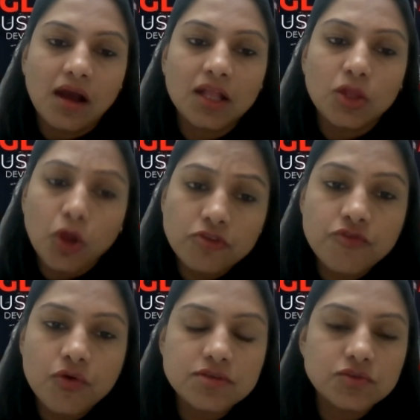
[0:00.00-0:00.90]
a lot of
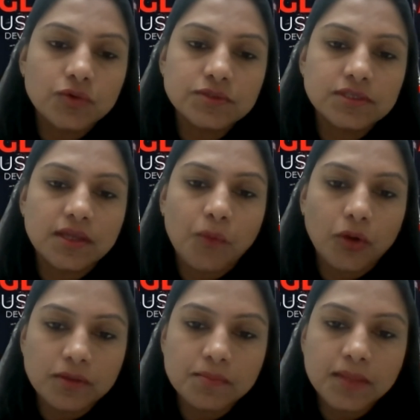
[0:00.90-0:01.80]
focus goes in their
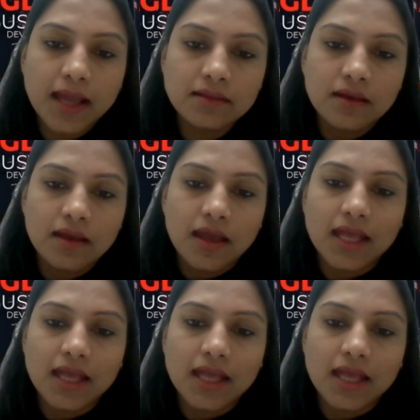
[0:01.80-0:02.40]
bottom line,